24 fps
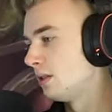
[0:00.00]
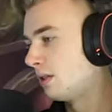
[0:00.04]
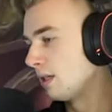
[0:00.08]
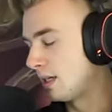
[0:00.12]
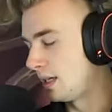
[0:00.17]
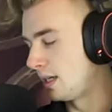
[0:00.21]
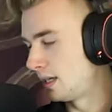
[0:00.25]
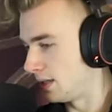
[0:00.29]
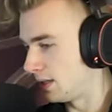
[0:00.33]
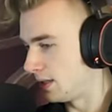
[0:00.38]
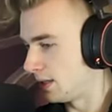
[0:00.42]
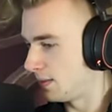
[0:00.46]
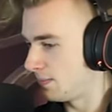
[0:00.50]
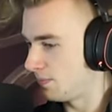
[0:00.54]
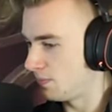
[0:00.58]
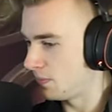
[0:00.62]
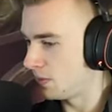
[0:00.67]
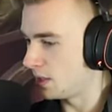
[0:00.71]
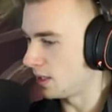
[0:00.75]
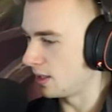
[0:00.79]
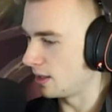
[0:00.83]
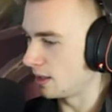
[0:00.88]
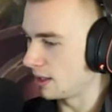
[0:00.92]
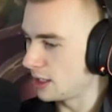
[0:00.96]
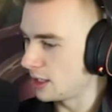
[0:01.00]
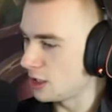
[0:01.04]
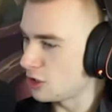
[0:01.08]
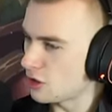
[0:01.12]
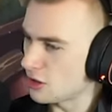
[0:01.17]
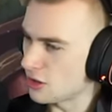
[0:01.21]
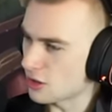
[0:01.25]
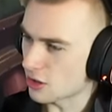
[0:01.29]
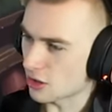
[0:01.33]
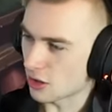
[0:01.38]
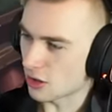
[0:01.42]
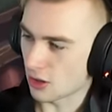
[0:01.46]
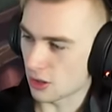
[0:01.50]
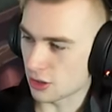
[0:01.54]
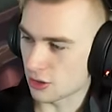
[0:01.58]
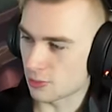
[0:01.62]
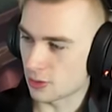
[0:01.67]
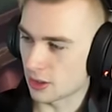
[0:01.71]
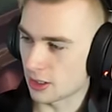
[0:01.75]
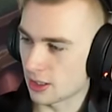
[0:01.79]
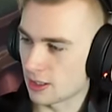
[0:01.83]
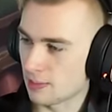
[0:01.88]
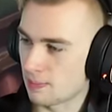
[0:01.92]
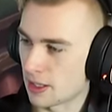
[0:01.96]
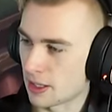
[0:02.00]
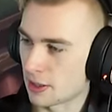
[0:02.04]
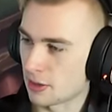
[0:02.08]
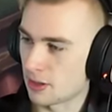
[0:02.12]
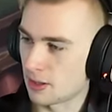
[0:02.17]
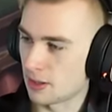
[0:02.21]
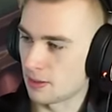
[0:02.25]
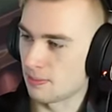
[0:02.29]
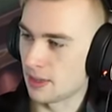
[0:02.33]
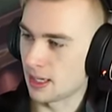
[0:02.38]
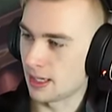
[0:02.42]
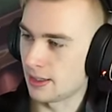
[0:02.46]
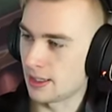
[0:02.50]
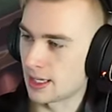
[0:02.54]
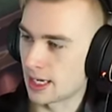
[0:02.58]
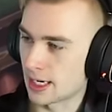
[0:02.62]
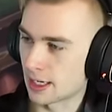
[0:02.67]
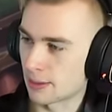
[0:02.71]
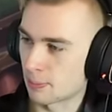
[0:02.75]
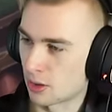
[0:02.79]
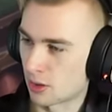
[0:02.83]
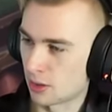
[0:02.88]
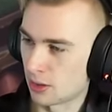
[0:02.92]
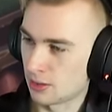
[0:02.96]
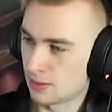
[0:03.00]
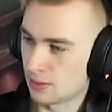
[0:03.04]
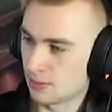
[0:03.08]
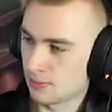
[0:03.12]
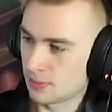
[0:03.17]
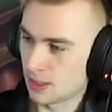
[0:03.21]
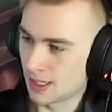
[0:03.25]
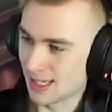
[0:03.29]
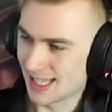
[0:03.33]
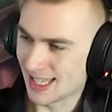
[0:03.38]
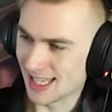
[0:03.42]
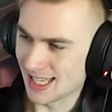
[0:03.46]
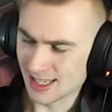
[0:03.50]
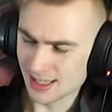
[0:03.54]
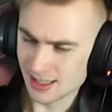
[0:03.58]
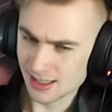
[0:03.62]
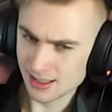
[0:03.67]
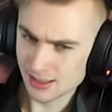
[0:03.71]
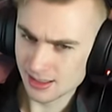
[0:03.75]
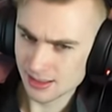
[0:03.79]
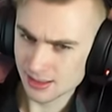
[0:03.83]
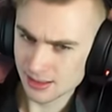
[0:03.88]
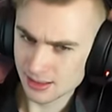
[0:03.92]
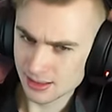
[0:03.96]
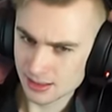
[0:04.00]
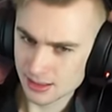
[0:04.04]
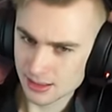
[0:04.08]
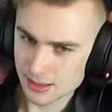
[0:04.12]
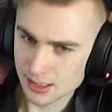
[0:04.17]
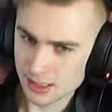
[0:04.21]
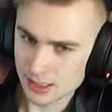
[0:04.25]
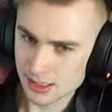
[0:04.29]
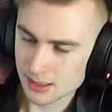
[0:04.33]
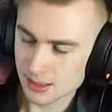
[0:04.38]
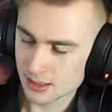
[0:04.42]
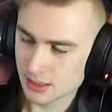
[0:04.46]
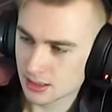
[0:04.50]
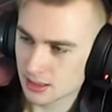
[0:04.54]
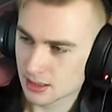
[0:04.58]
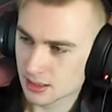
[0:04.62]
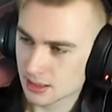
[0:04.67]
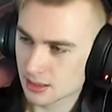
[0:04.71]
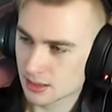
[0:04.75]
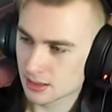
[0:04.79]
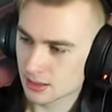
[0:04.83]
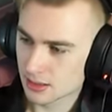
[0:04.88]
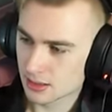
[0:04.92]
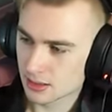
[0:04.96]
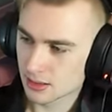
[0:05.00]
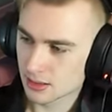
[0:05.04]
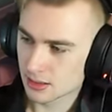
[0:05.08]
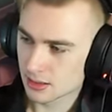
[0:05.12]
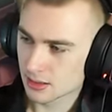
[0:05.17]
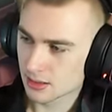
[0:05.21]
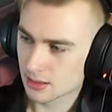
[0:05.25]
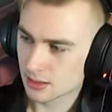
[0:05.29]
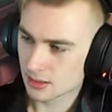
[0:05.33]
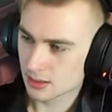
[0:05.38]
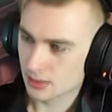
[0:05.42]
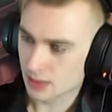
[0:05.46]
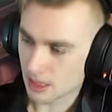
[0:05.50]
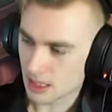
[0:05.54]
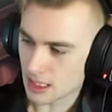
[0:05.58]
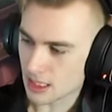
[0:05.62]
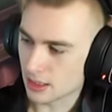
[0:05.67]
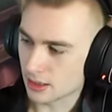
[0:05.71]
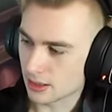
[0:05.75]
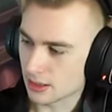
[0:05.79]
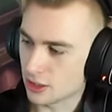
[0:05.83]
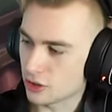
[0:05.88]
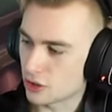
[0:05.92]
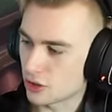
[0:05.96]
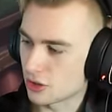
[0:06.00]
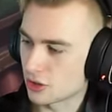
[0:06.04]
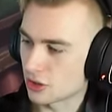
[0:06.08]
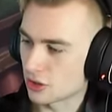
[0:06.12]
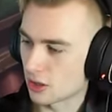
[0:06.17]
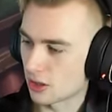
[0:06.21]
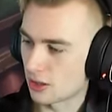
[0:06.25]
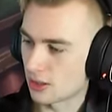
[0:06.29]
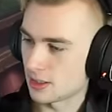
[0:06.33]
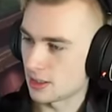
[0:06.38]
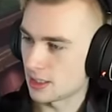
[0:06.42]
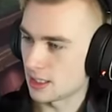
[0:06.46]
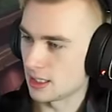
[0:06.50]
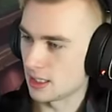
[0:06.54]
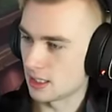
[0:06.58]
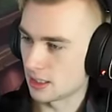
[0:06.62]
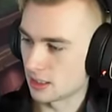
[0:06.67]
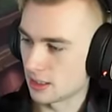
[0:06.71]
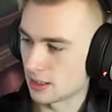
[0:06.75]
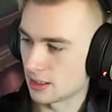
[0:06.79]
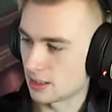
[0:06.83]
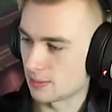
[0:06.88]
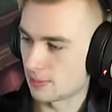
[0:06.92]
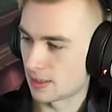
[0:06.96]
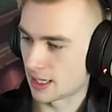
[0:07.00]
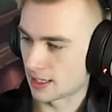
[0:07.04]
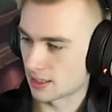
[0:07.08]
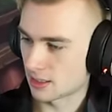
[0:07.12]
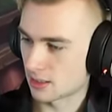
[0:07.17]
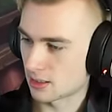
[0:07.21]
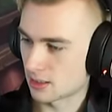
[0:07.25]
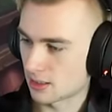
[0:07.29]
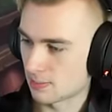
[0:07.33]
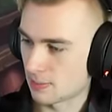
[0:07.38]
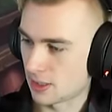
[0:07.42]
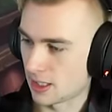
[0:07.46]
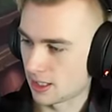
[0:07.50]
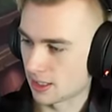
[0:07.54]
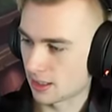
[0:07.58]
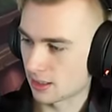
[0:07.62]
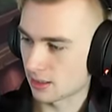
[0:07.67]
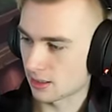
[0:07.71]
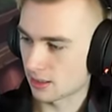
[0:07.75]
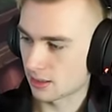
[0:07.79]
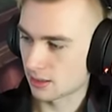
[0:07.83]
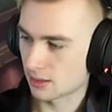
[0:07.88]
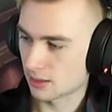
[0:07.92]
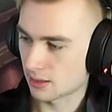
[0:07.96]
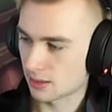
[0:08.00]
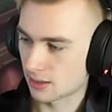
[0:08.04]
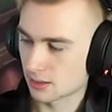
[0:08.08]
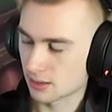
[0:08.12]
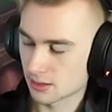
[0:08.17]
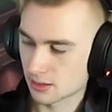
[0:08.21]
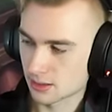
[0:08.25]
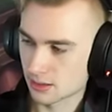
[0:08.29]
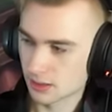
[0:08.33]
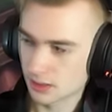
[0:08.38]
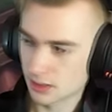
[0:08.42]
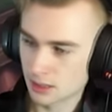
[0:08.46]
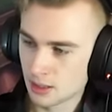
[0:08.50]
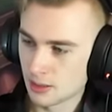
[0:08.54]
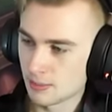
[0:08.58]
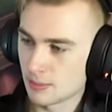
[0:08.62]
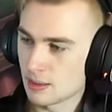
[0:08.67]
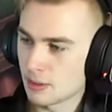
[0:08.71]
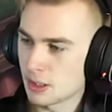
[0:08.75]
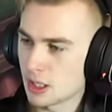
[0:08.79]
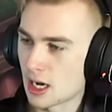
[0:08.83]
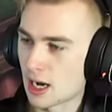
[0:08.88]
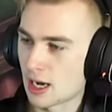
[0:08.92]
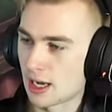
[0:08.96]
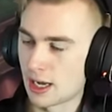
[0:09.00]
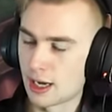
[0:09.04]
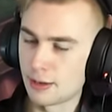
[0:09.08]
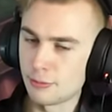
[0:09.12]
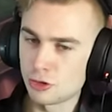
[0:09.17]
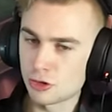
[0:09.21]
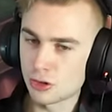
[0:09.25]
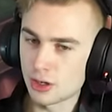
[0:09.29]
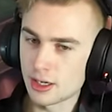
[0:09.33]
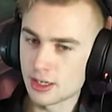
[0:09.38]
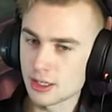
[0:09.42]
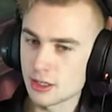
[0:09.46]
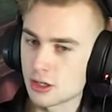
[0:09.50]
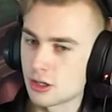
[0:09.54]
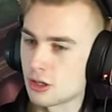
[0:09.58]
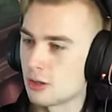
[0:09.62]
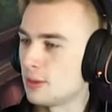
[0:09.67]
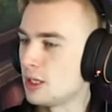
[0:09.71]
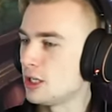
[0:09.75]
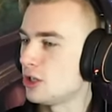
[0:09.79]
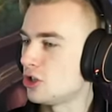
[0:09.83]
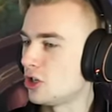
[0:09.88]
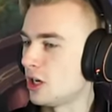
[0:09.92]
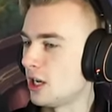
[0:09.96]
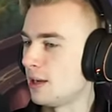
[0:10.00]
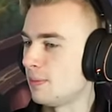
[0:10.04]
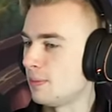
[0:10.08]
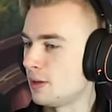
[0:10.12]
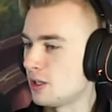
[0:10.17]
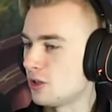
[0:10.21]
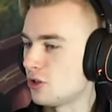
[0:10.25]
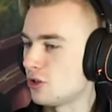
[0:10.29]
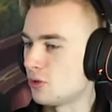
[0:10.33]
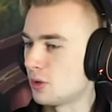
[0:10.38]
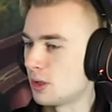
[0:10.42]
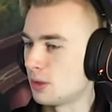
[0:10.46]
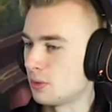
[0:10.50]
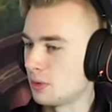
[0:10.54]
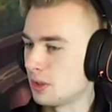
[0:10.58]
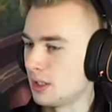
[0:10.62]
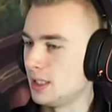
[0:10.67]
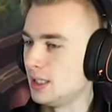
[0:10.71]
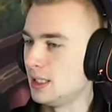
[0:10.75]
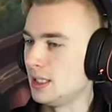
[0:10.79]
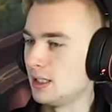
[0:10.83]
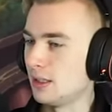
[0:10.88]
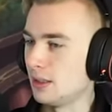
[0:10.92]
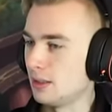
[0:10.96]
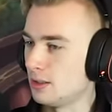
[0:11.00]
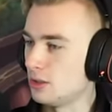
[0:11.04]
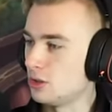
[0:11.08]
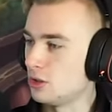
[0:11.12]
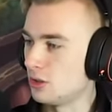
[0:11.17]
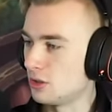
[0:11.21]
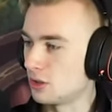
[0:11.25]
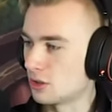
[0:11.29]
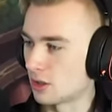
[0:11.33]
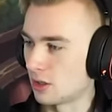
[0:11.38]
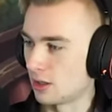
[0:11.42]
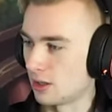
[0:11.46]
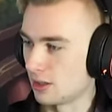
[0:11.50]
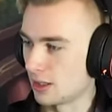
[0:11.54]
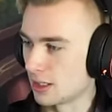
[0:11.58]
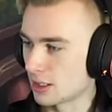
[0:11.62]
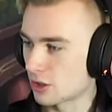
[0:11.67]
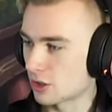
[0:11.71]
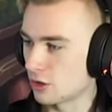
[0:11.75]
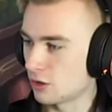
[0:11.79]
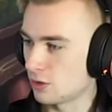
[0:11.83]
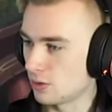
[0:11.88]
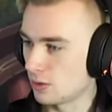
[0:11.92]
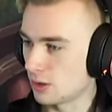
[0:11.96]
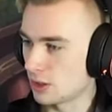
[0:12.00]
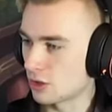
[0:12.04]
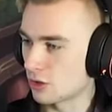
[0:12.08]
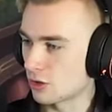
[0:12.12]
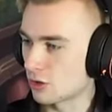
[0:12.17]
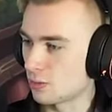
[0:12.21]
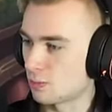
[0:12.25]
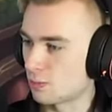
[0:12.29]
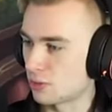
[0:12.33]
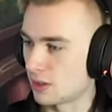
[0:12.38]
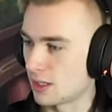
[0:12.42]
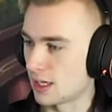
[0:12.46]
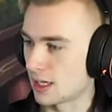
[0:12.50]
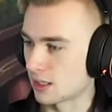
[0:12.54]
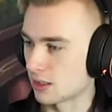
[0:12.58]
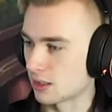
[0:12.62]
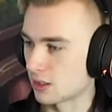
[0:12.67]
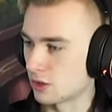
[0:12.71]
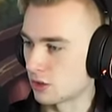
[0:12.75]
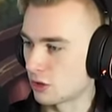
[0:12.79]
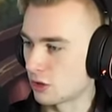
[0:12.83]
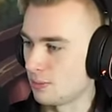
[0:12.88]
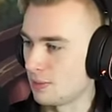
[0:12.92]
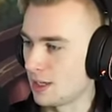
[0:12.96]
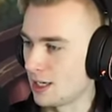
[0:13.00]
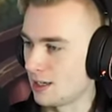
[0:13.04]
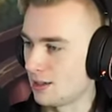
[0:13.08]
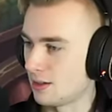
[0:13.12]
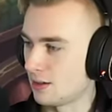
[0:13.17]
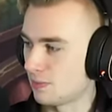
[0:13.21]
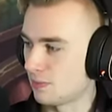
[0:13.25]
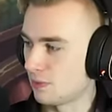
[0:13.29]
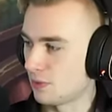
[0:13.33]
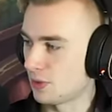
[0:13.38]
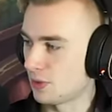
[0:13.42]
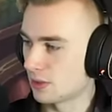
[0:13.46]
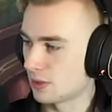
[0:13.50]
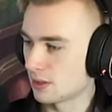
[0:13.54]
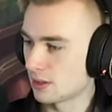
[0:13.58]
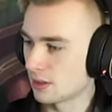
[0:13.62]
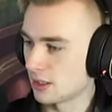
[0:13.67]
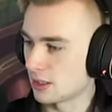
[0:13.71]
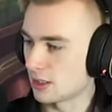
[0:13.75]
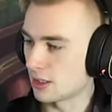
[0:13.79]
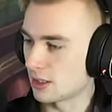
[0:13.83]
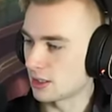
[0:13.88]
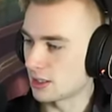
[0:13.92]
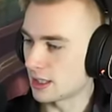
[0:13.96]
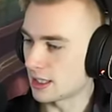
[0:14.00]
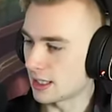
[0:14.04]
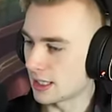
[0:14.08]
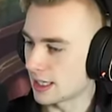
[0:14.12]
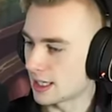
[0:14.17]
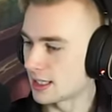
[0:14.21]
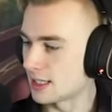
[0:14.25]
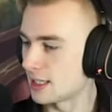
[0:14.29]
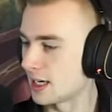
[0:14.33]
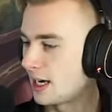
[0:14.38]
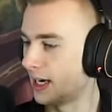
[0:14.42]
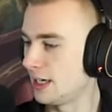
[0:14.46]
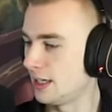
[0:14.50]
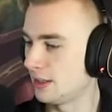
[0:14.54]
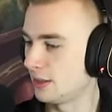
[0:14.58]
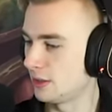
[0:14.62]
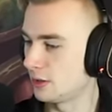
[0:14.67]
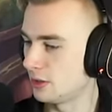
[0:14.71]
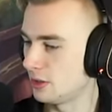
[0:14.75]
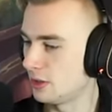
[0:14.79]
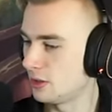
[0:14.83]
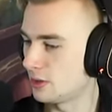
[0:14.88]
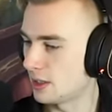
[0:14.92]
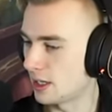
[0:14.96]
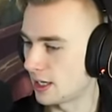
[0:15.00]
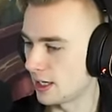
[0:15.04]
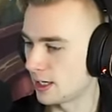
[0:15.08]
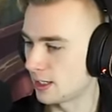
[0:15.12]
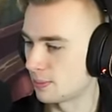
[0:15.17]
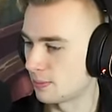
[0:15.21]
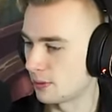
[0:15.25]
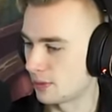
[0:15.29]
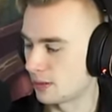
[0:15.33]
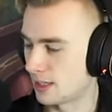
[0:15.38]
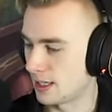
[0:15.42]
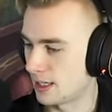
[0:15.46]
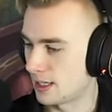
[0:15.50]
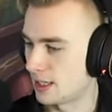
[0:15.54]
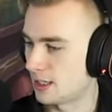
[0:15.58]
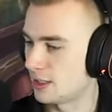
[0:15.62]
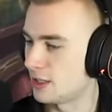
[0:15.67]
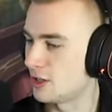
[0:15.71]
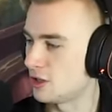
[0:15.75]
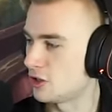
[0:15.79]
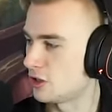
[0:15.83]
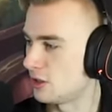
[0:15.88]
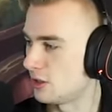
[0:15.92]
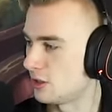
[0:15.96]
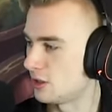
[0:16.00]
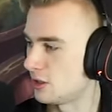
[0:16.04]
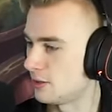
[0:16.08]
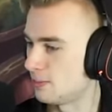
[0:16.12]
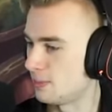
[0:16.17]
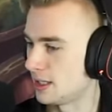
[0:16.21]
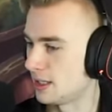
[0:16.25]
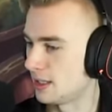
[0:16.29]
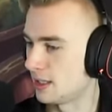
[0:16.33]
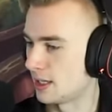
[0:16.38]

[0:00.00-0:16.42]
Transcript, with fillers: Um, Allegiance card is probably better than main deck Bard, I think. I think Allegiance card is easily the best pick. Maybe not. I'm drawing so many champions. Do I really need allegiance card? Let's go. Let's go predict. Let's go main. Let's, let's get like a tiny little unit I can play in addition to the big